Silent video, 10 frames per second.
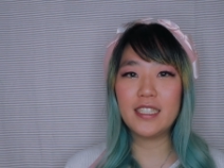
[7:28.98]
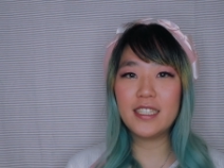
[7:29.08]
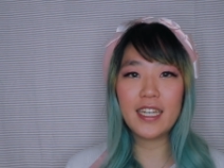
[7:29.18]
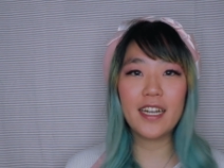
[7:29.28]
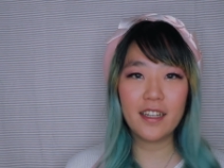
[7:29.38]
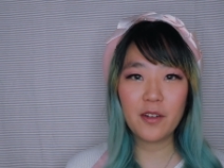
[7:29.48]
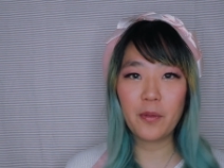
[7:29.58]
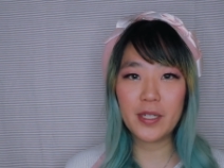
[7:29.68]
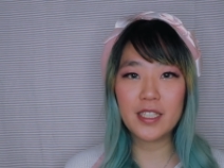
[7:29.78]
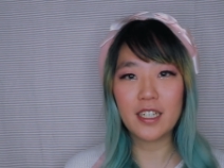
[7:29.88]
dead in the
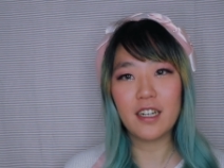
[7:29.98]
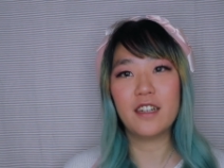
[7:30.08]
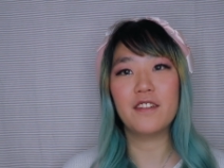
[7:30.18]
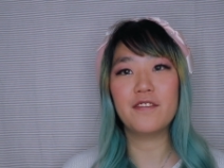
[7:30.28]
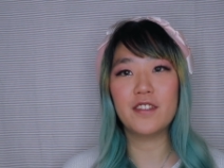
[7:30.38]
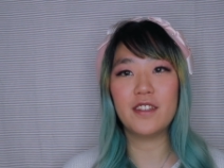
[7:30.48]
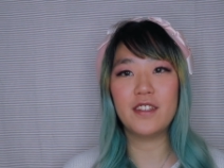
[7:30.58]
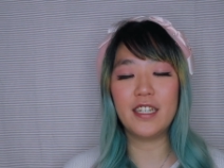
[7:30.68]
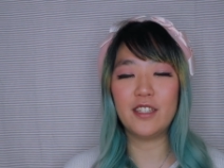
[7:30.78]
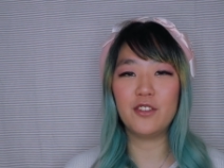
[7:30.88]
winter of
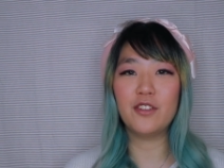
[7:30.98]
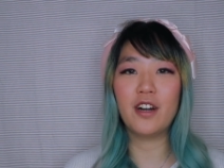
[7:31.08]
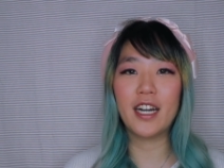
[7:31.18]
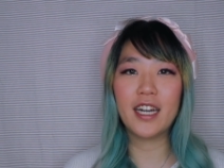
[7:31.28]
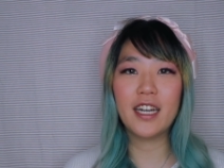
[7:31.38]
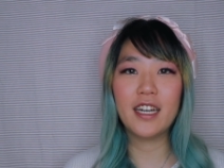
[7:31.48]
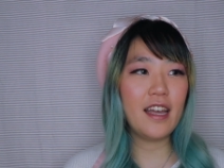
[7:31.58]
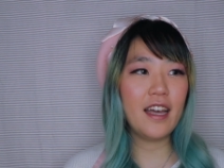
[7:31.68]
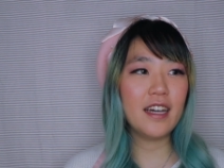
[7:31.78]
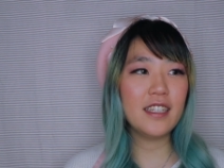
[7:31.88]
in New York.
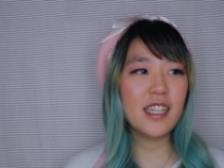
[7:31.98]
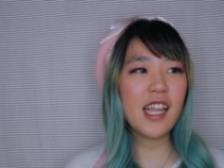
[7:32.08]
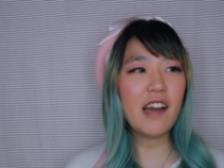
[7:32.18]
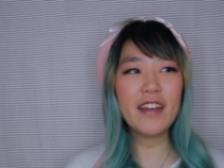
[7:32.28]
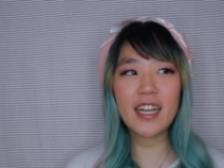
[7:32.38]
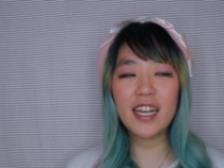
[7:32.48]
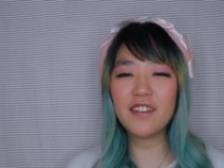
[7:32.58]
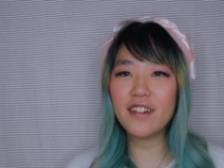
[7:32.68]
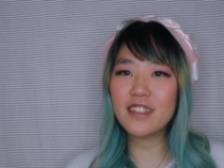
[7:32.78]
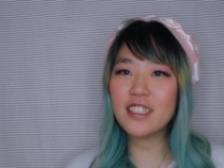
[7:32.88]
And now I kind
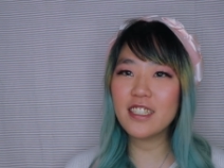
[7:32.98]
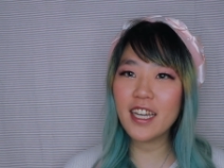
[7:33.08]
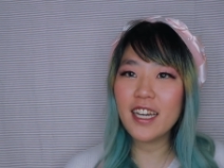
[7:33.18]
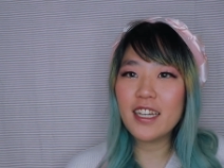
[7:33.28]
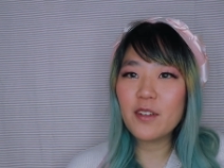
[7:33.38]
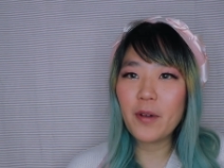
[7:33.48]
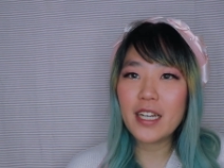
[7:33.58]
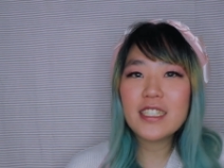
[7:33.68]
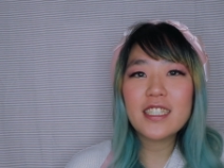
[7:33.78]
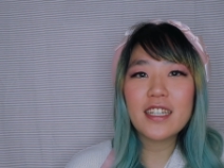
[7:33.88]
of understand
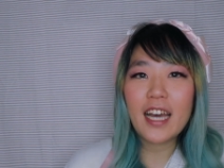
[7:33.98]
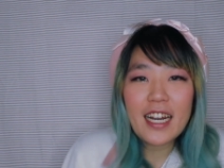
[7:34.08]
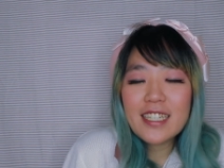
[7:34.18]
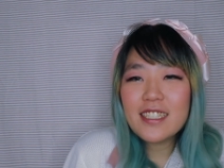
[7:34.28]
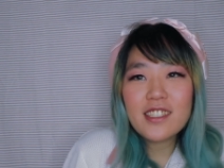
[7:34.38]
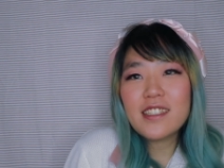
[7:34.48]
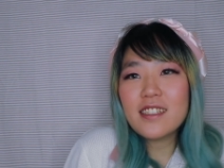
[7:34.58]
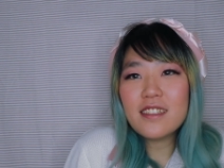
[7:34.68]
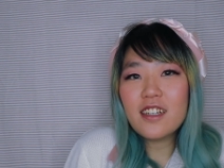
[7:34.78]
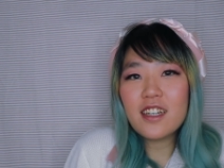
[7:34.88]
why she did that because it just
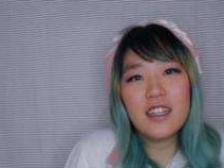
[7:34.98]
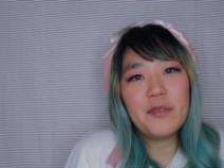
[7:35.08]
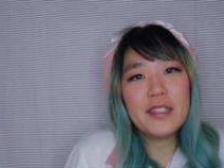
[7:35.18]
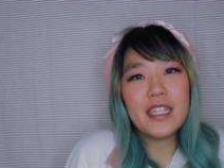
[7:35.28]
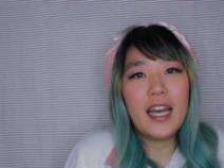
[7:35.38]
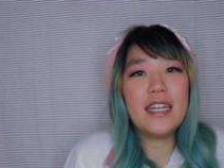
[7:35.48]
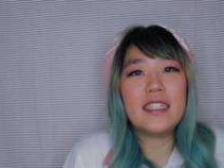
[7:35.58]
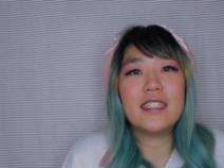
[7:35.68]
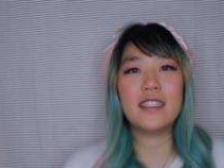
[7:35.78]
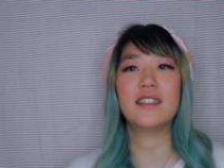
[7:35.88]
doesn't look good with
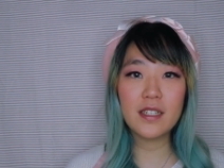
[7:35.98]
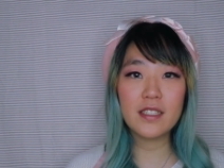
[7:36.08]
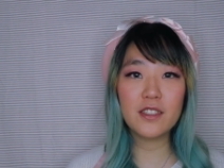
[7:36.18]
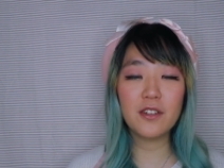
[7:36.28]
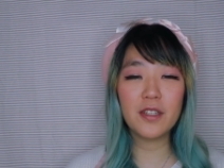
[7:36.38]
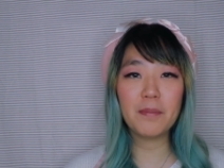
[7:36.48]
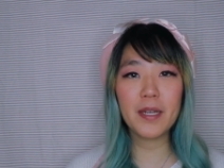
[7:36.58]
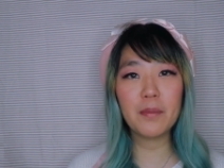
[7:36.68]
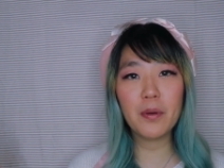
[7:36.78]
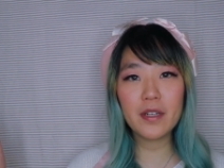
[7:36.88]
tights. So the
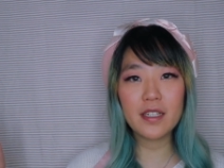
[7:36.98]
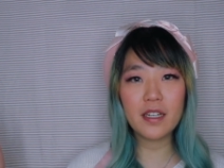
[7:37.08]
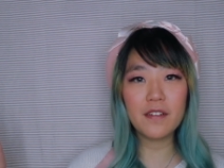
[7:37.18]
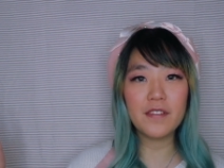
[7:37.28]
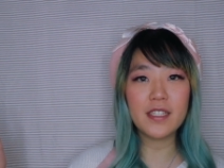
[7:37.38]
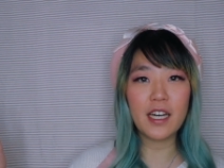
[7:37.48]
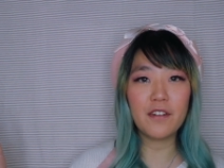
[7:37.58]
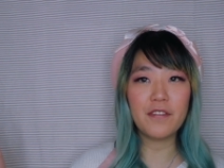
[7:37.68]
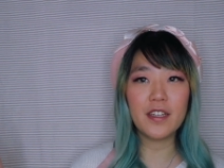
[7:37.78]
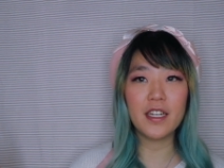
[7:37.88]
main point of this
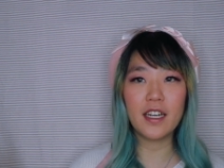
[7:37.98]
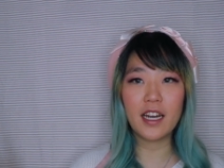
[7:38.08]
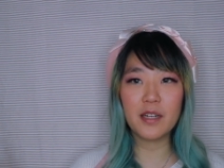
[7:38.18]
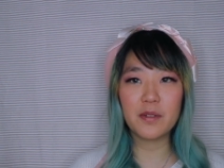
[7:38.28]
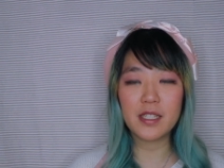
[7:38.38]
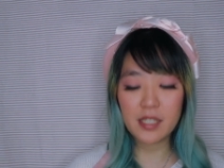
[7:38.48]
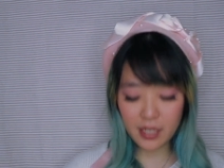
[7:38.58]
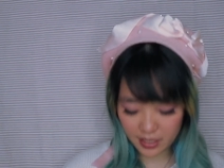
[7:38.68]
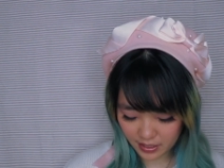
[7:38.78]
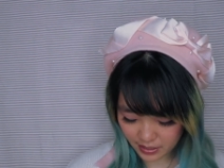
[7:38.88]
outfit I would
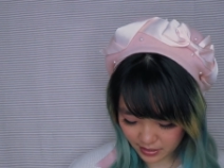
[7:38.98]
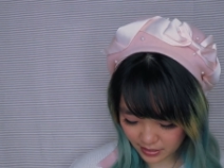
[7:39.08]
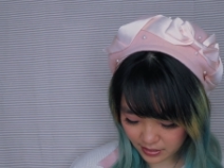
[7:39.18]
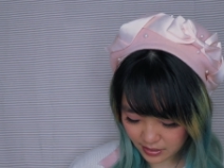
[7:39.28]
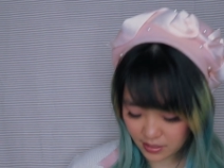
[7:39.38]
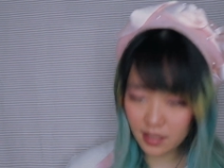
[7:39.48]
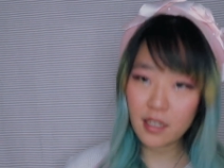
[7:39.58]
say is